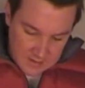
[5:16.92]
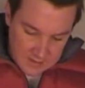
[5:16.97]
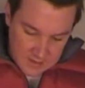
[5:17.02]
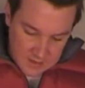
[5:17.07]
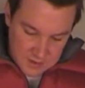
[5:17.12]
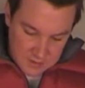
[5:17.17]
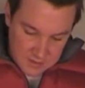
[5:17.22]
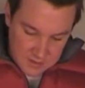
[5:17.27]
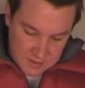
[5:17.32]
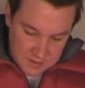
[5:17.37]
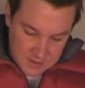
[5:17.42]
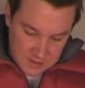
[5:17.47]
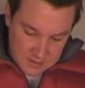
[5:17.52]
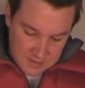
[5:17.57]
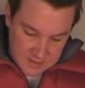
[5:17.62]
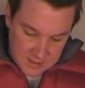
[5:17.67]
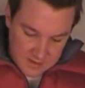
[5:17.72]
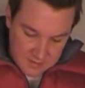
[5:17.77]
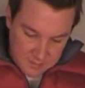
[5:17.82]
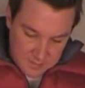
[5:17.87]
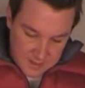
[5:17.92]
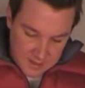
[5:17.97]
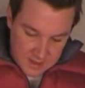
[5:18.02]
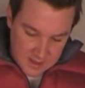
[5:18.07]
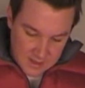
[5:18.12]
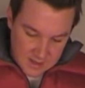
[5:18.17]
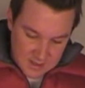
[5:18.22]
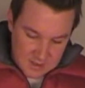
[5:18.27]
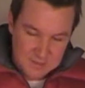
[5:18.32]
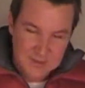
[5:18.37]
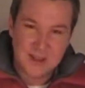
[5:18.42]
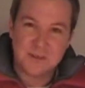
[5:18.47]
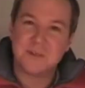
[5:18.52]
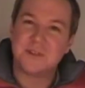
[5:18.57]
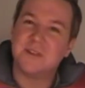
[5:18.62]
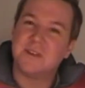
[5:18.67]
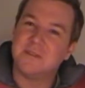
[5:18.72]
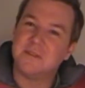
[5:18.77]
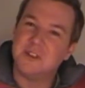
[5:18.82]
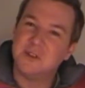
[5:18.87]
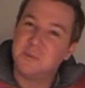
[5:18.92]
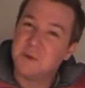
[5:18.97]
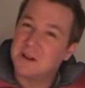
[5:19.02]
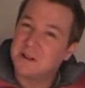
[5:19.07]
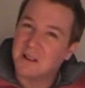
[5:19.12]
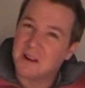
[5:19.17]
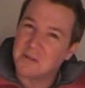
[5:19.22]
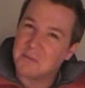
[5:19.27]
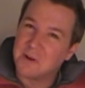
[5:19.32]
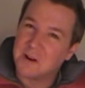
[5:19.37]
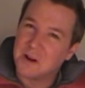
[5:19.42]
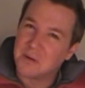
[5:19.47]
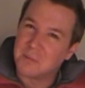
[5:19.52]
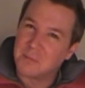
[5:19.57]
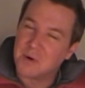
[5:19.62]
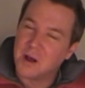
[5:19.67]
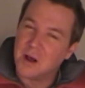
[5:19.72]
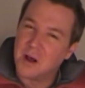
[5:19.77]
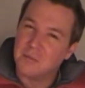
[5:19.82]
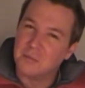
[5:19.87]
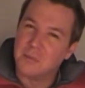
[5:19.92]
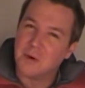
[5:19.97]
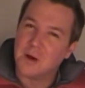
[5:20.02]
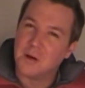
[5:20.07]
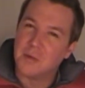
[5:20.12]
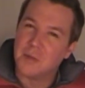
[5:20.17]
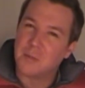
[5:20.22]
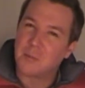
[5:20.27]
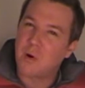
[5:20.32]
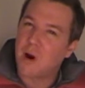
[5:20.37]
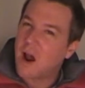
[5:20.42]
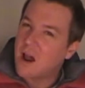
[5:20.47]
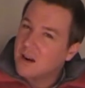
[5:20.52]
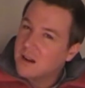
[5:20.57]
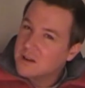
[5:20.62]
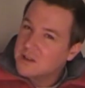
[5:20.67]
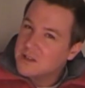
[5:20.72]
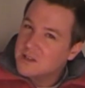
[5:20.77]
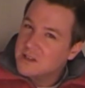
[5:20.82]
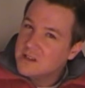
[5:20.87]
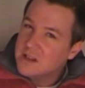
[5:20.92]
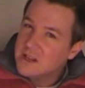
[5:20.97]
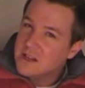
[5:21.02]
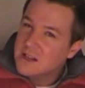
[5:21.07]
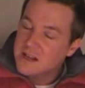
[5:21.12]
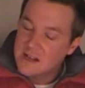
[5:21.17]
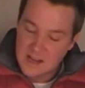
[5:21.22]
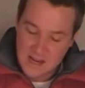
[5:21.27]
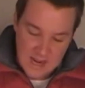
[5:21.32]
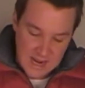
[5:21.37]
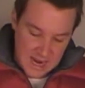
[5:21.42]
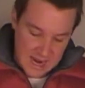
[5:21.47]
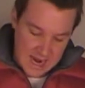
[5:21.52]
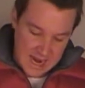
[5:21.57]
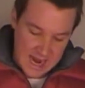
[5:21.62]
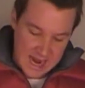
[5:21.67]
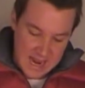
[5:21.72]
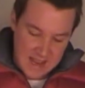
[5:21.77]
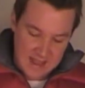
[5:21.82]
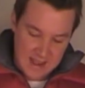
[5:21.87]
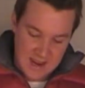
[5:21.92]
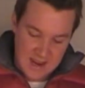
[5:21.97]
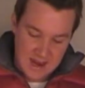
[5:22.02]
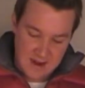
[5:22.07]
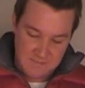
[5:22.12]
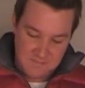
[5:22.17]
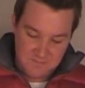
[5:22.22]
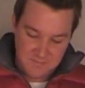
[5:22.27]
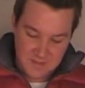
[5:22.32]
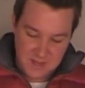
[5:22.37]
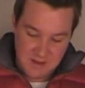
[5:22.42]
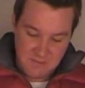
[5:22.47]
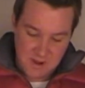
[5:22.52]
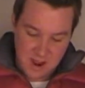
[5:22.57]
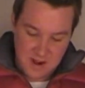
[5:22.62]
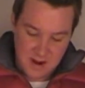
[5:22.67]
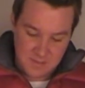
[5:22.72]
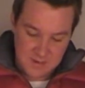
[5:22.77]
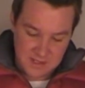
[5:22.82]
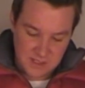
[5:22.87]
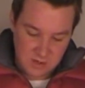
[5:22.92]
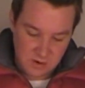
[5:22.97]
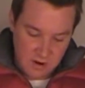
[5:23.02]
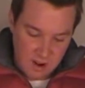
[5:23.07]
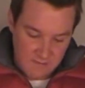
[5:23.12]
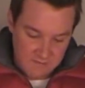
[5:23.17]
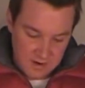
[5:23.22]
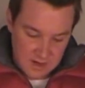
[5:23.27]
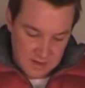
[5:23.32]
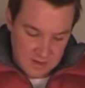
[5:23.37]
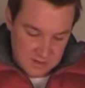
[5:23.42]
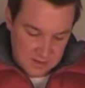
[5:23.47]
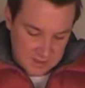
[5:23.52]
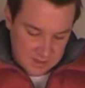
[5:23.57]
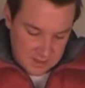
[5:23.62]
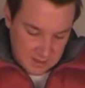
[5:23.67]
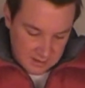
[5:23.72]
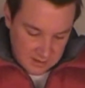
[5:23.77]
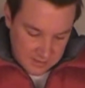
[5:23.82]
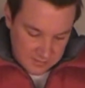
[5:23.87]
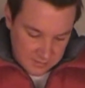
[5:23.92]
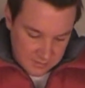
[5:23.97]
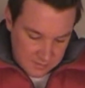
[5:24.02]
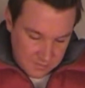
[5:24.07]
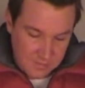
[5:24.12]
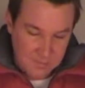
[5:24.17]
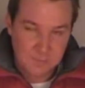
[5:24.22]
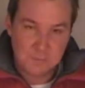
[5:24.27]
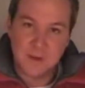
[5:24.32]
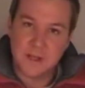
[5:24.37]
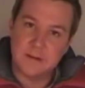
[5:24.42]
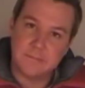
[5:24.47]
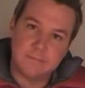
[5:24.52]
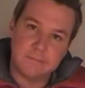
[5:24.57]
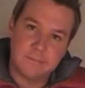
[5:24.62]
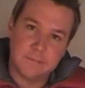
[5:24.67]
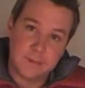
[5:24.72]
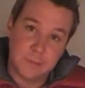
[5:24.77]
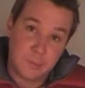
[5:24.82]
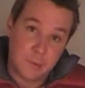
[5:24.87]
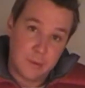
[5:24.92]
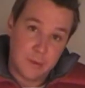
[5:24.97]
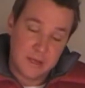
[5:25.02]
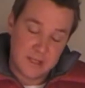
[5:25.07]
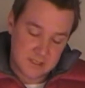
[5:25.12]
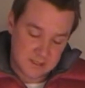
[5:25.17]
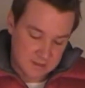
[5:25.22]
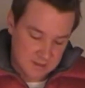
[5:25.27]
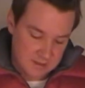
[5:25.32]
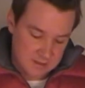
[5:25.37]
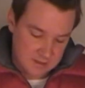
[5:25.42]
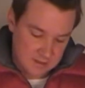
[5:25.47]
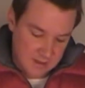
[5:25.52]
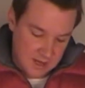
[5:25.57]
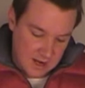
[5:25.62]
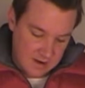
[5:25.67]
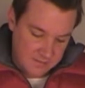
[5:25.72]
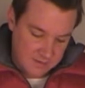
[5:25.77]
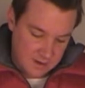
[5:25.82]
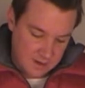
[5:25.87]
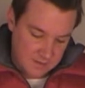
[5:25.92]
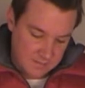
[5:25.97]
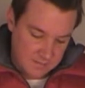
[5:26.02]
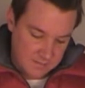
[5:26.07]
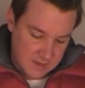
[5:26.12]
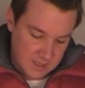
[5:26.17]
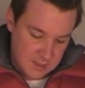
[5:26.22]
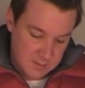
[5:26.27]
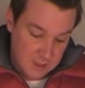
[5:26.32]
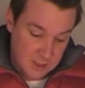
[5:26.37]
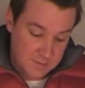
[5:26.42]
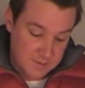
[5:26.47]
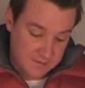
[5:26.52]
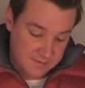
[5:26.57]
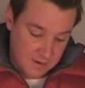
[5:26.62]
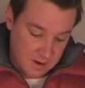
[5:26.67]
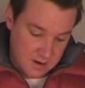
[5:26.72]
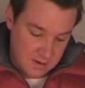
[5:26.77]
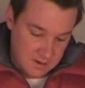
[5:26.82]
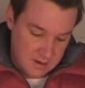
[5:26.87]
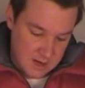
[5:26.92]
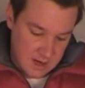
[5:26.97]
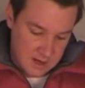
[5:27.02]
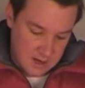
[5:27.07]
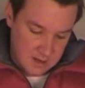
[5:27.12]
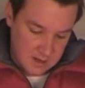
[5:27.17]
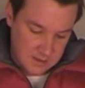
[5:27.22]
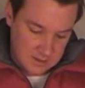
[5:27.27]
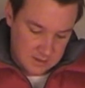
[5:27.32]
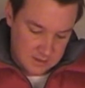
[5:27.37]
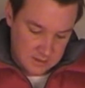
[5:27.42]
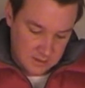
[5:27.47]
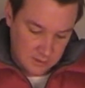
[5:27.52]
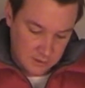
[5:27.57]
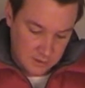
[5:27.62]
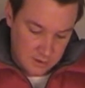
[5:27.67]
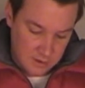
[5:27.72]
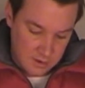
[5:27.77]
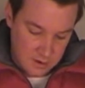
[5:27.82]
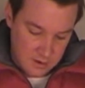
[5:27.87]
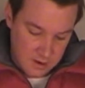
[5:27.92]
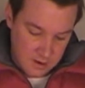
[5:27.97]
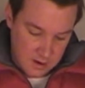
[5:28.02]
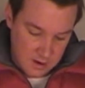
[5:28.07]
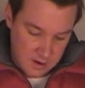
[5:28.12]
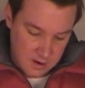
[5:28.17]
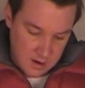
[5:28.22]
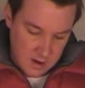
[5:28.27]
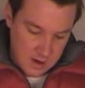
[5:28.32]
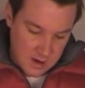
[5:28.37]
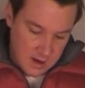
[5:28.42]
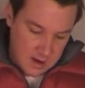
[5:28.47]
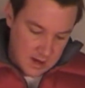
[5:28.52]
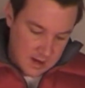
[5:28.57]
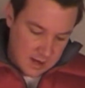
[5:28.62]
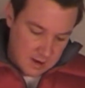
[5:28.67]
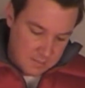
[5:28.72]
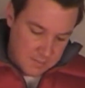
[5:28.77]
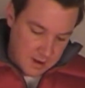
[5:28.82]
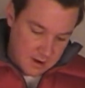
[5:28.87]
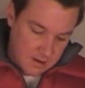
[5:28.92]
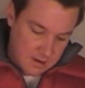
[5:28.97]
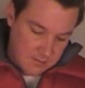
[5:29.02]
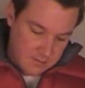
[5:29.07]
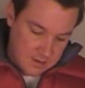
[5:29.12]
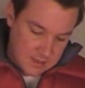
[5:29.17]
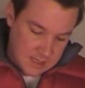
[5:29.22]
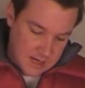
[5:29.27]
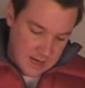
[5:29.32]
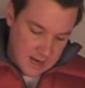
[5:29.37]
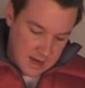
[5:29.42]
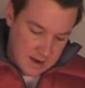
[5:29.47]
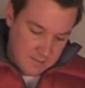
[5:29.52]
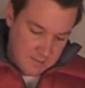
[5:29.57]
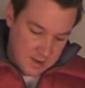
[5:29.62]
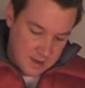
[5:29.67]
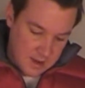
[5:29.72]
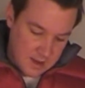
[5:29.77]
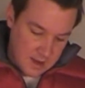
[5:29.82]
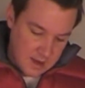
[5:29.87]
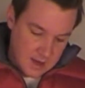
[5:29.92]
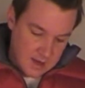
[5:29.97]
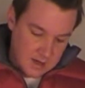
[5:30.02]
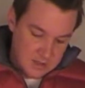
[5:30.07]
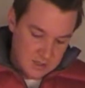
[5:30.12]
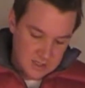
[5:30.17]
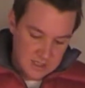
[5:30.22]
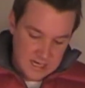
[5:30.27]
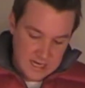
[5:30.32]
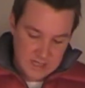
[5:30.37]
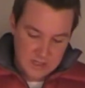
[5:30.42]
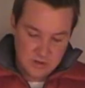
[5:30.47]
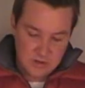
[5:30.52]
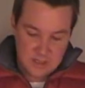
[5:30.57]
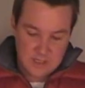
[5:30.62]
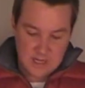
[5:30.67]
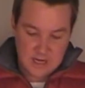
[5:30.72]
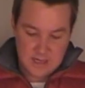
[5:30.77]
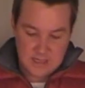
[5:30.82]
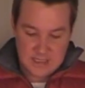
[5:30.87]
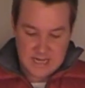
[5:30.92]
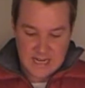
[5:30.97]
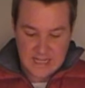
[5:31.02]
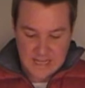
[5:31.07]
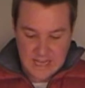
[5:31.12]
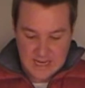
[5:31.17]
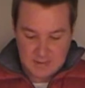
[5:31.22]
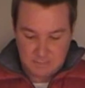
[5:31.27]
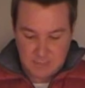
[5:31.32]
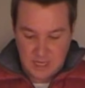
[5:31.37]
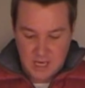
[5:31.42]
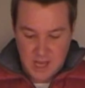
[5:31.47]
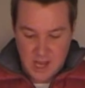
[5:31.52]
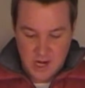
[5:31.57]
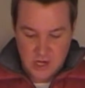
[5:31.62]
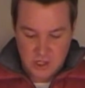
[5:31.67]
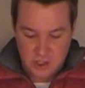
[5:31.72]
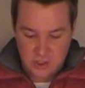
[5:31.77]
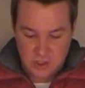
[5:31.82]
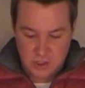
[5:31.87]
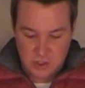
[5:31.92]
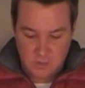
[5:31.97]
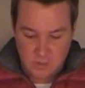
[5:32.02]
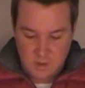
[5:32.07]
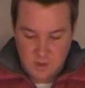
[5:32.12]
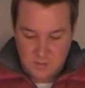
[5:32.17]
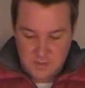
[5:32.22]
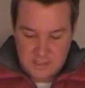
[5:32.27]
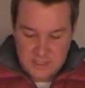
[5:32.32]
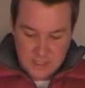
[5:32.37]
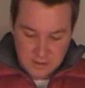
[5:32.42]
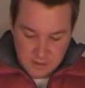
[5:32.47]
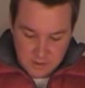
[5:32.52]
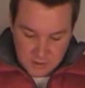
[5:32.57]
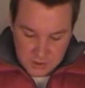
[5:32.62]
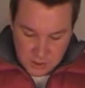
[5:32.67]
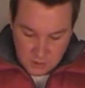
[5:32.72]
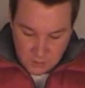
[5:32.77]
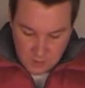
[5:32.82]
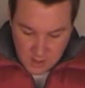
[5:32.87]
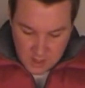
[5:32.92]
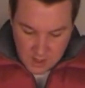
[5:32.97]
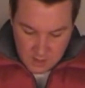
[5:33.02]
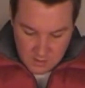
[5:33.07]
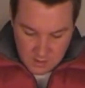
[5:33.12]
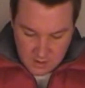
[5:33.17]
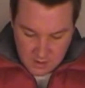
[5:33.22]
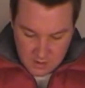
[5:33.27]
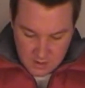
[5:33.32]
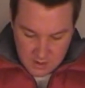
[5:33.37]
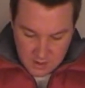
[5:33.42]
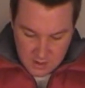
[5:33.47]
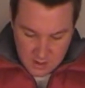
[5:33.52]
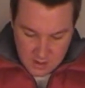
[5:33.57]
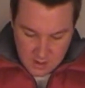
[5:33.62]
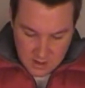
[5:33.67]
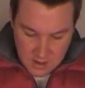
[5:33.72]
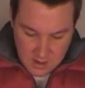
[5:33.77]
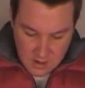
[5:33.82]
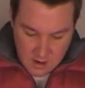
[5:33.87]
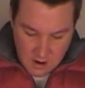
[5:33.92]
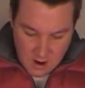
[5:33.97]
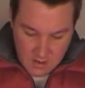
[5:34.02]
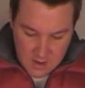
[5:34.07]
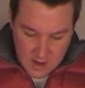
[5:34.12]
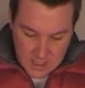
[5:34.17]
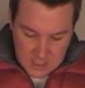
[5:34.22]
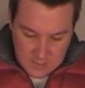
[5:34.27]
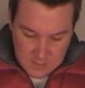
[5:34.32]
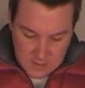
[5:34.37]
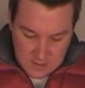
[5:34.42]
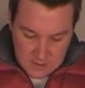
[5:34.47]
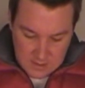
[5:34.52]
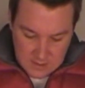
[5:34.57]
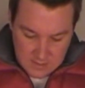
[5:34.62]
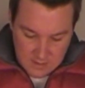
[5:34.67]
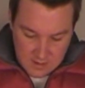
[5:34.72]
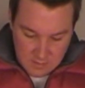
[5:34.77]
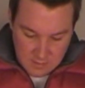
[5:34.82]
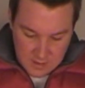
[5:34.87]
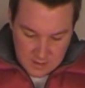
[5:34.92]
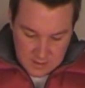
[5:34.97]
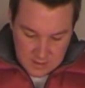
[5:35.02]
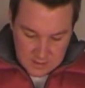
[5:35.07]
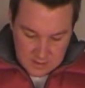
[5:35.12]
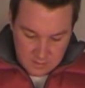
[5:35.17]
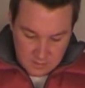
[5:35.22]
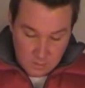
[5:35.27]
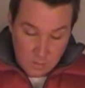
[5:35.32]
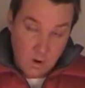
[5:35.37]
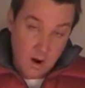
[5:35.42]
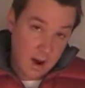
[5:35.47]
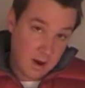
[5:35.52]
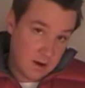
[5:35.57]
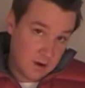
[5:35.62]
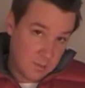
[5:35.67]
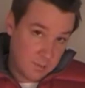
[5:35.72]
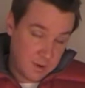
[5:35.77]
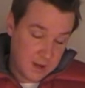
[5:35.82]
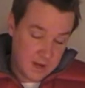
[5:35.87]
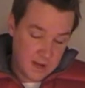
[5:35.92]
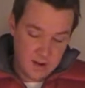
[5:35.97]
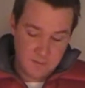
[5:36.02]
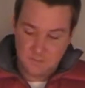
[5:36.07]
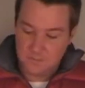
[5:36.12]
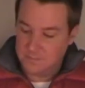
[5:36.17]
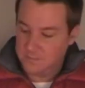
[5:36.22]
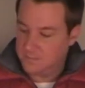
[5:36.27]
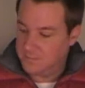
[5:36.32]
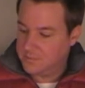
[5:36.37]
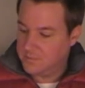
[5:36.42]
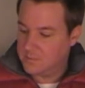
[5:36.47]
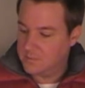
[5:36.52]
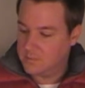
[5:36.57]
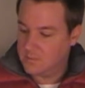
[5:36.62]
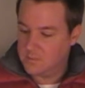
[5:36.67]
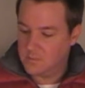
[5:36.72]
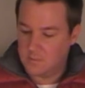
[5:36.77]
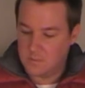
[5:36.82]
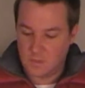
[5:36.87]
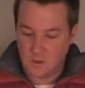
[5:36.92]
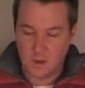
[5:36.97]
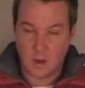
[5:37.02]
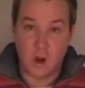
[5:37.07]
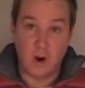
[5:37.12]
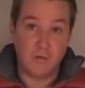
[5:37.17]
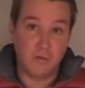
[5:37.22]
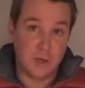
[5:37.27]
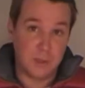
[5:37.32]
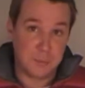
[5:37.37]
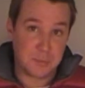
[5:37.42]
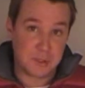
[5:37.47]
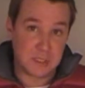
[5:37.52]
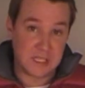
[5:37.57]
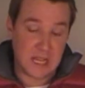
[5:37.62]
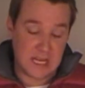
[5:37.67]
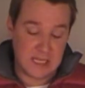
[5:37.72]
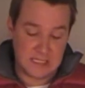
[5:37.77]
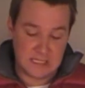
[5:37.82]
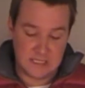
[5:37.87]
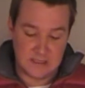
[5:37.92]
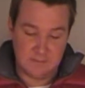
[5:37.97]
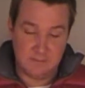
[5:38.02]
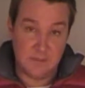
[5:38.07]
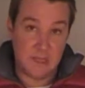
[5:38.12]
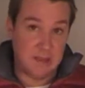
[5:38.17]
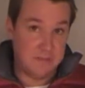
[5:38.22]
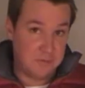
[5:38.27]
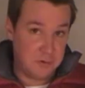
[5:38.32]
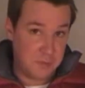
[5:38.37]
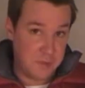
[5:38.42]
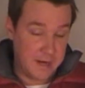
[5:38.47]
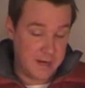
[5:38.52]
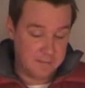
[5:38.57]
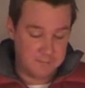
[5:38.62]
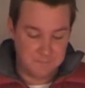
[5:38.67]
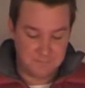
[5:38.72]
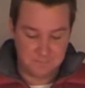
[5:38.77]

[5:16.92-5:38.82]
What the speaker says: like the do-it-yourself stuff, but sometimes you spend a lot of money on the products you need, and then you might not be so confident in your skill level. But the point is, it's kind of supposed to be fun, and it is to learn and get better every time. It's just easier to kind of take that plunge when the materials you're working with aren't that expensive, and when it doesn't require you to be overly precise, if you're me.